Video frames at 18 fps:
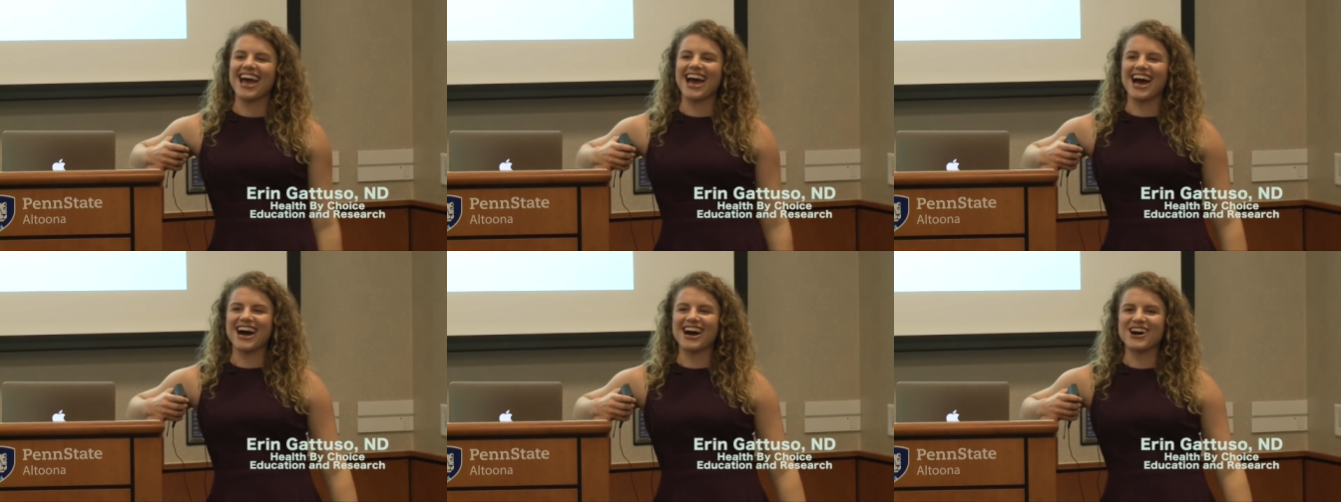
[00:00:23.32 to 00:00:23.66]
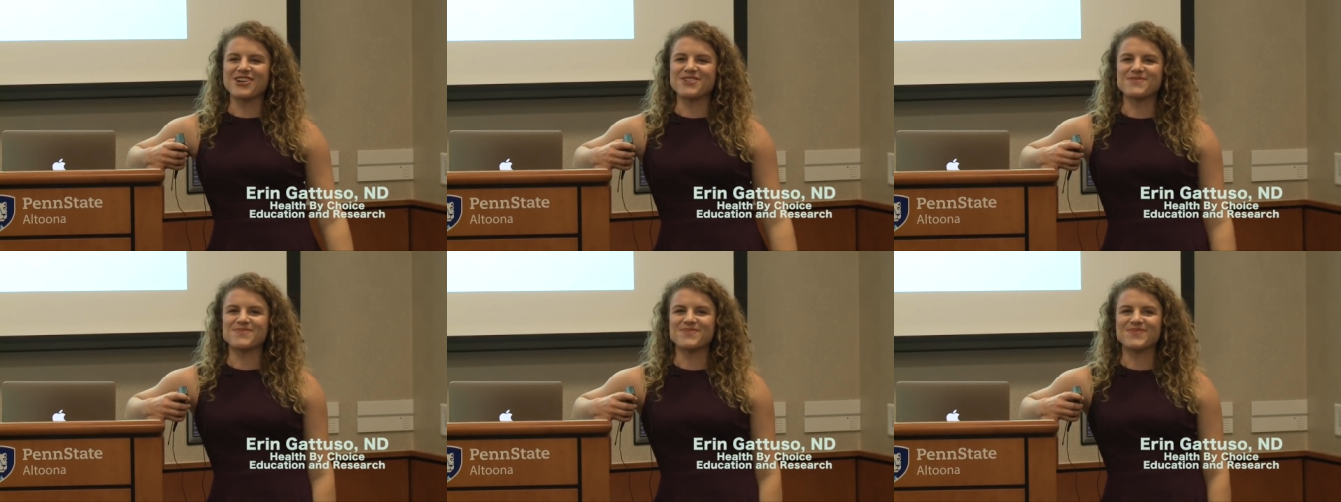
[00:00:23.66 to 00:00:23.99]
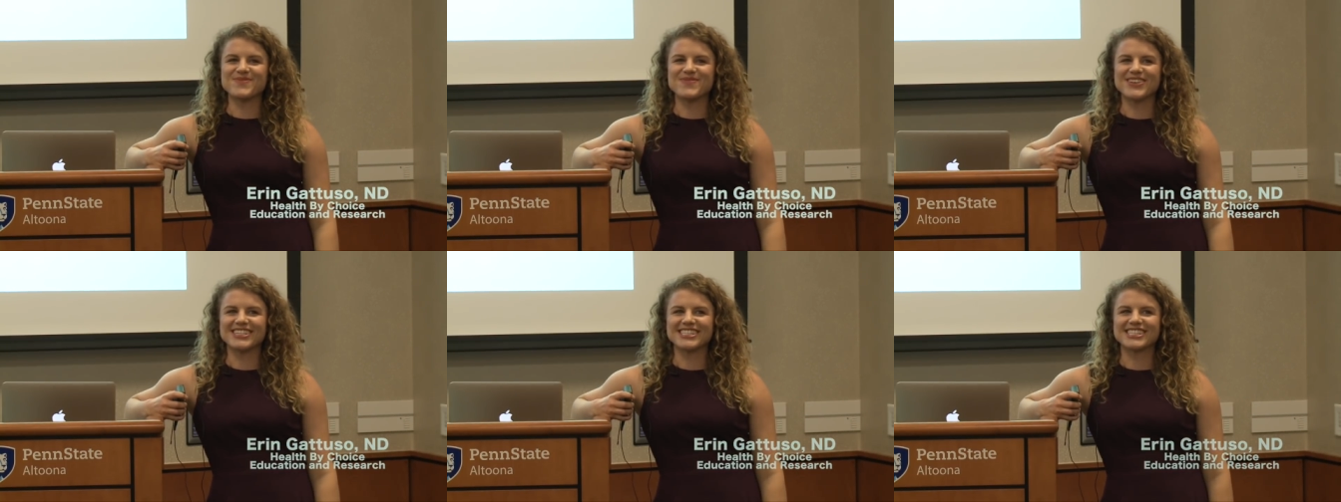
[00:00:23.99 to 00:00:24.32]

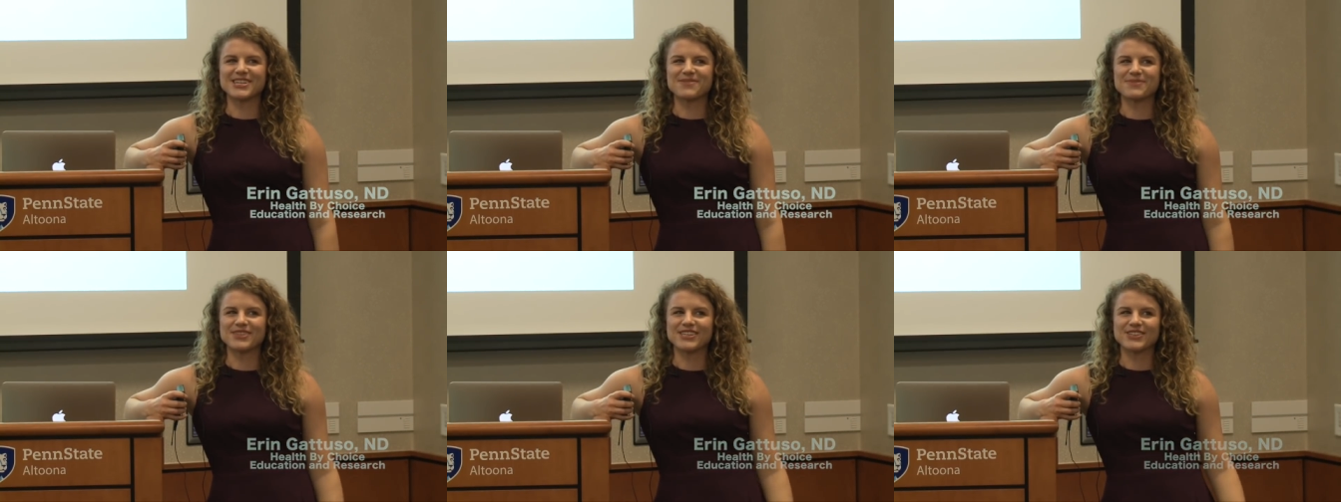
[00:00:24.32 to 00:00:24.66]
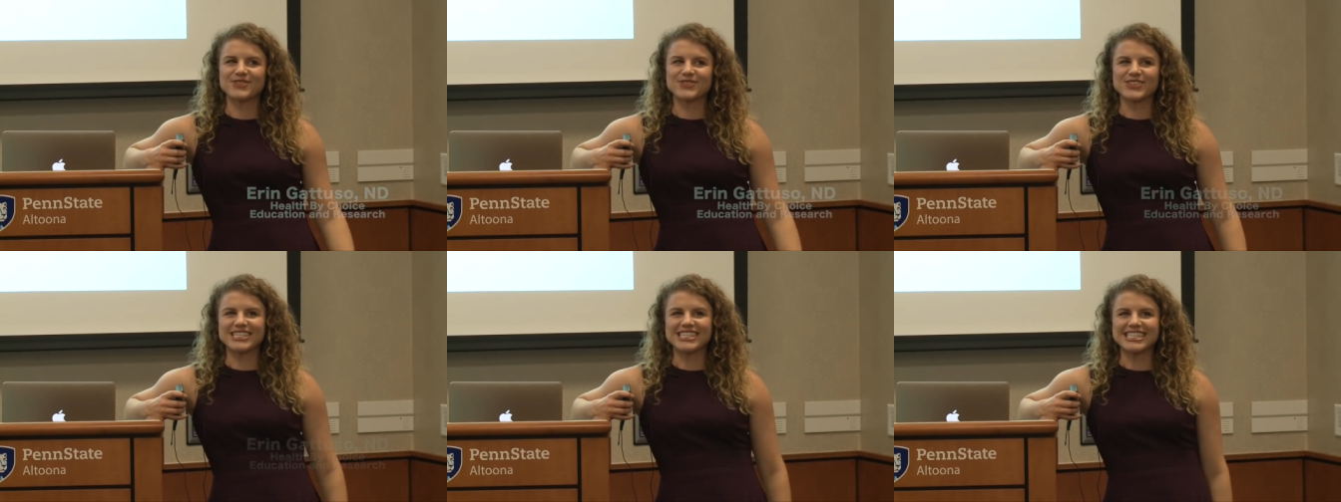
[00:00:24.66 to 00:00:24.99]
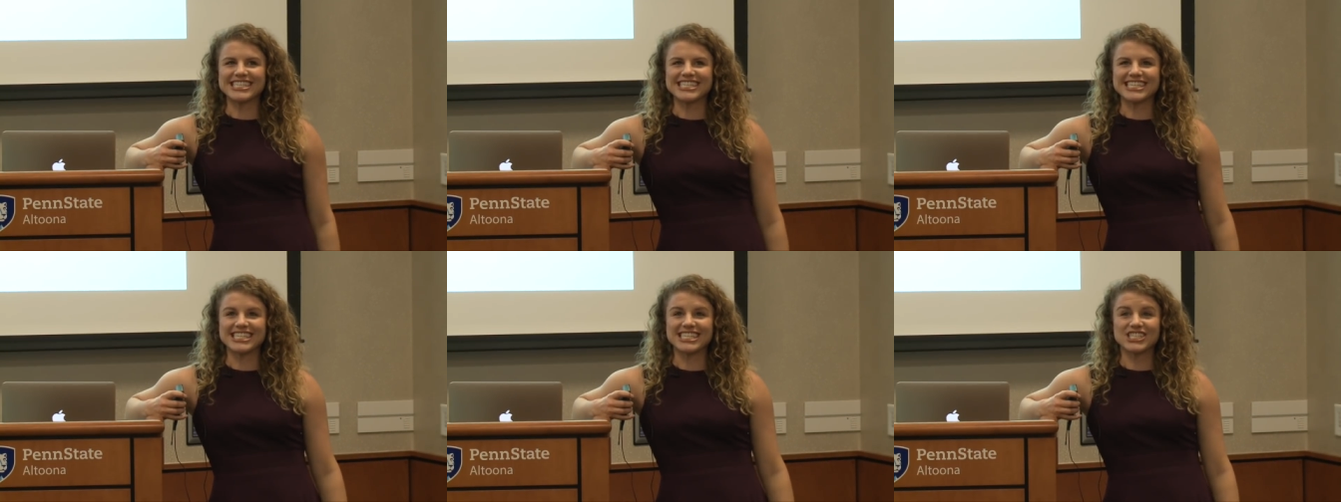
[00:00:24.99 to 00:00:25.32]
And something
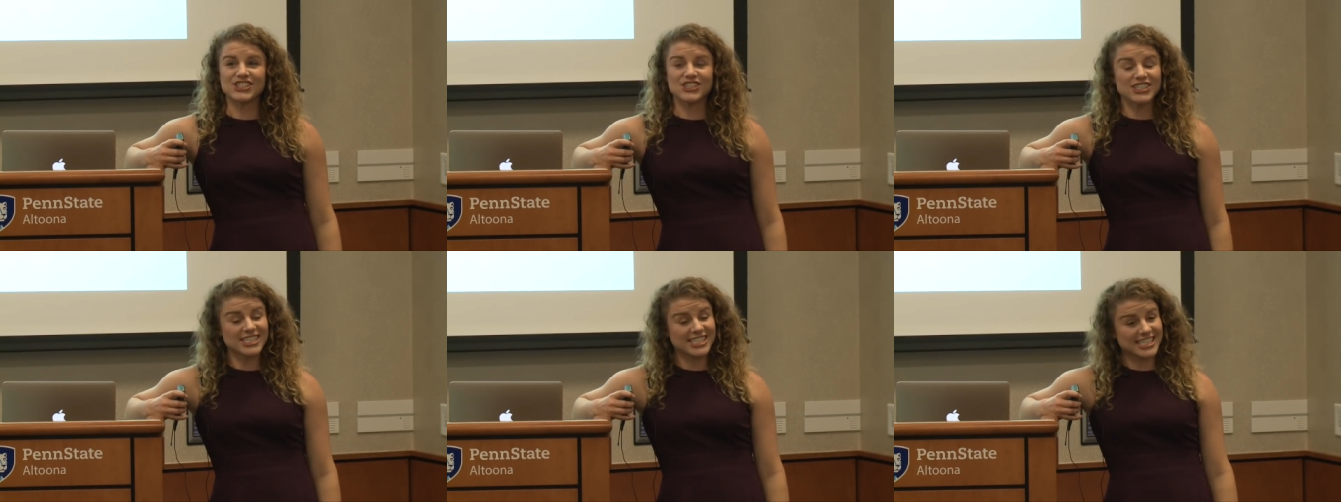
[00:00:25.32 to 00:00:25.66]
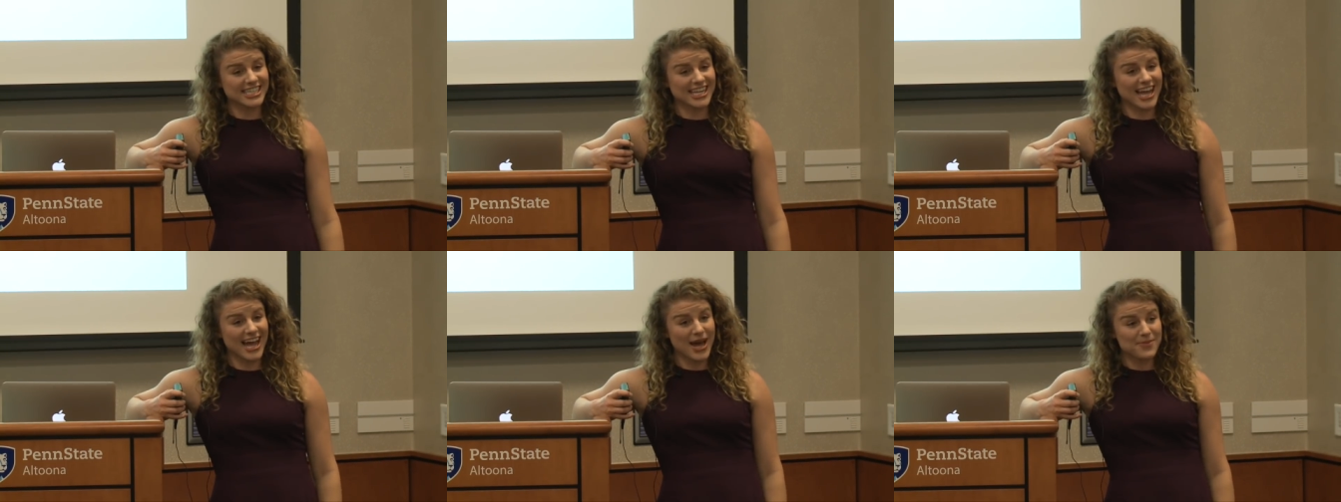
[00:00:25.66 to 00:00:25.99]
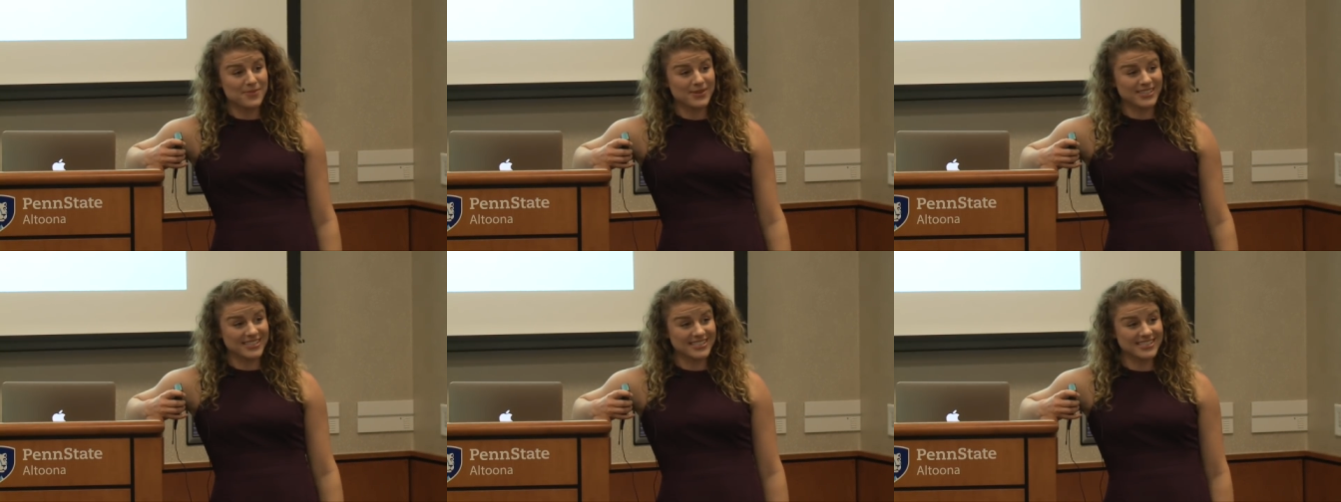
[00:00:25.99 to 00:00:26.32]
really interesting
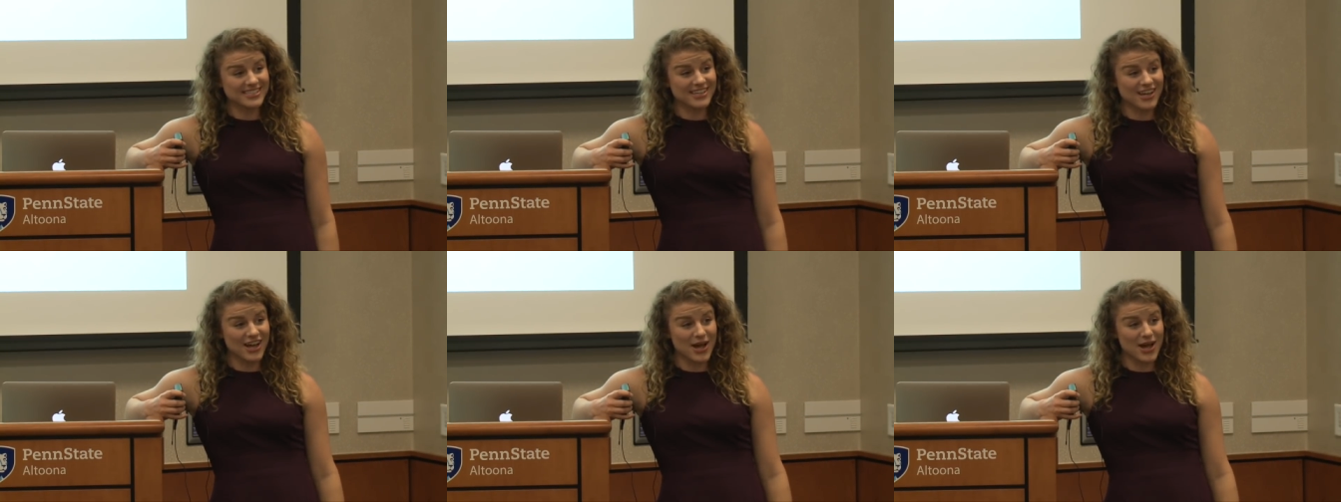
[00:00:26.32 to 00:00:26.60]
happened